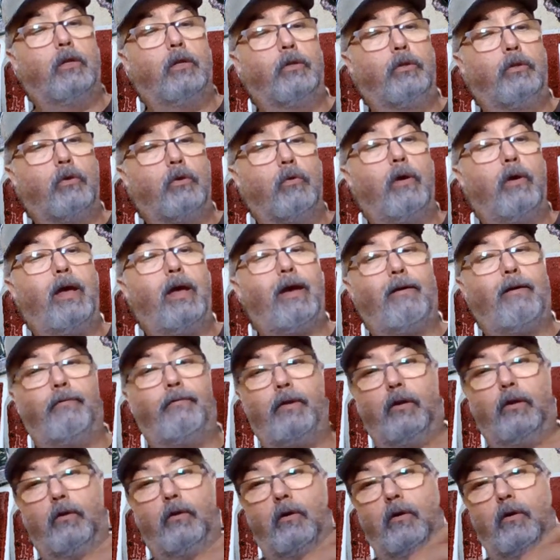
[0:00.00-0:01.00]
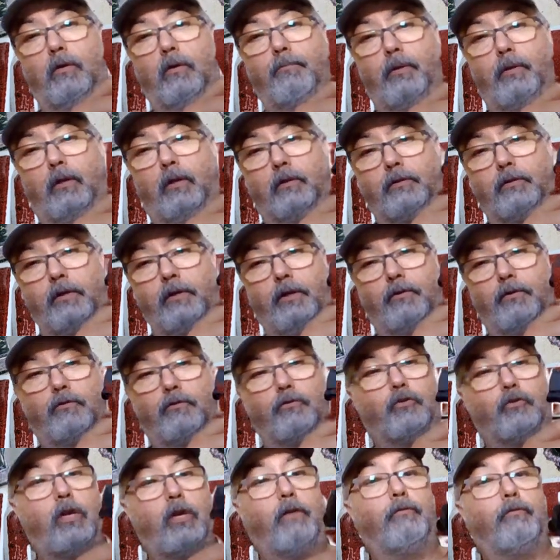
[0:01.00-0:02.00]
have their own built-in
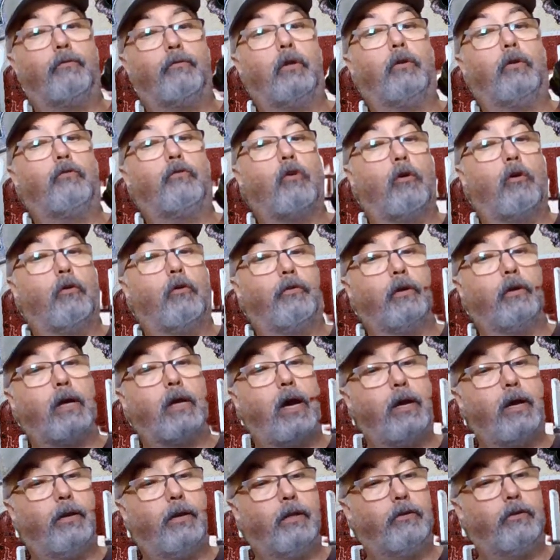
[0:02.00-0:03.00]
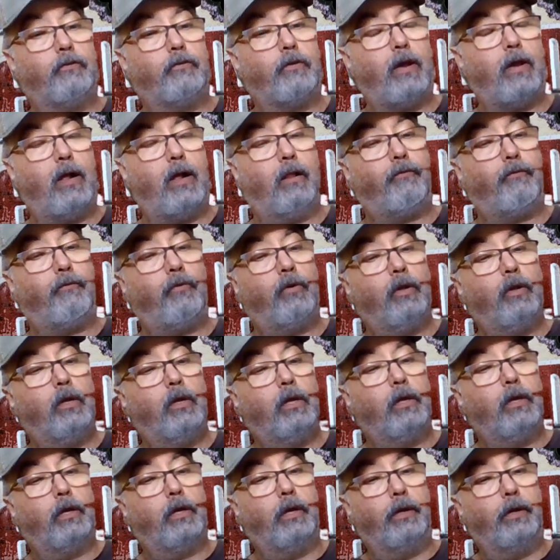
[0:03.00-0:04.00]
safety. So the gun itself
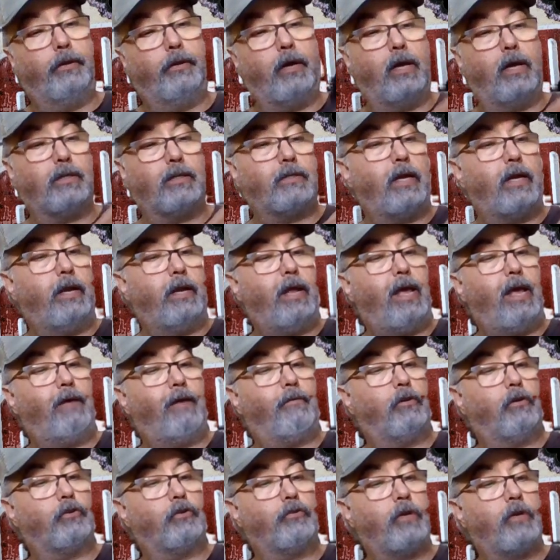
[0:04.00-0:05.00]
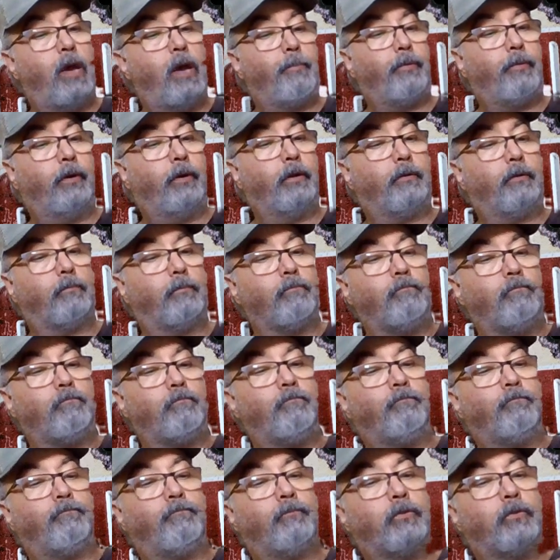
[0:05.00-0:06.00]
does not have a separate
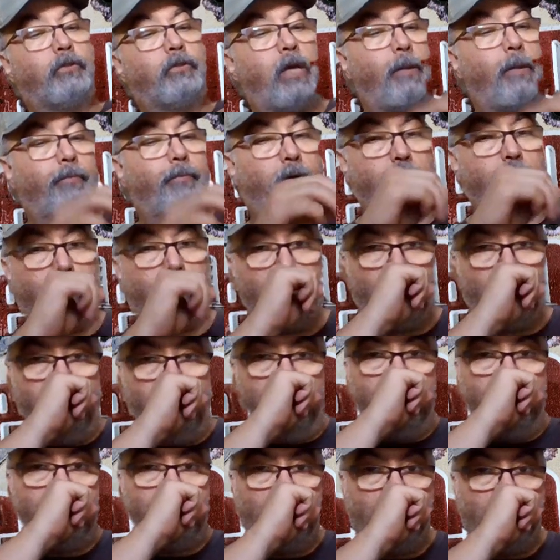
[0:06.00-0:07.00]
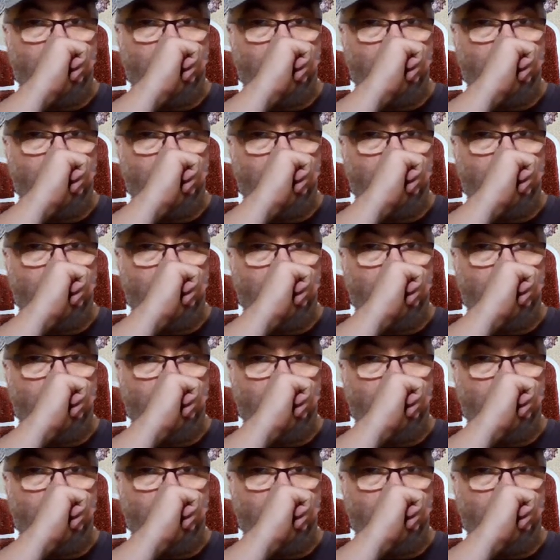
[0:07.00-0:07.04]
excuse me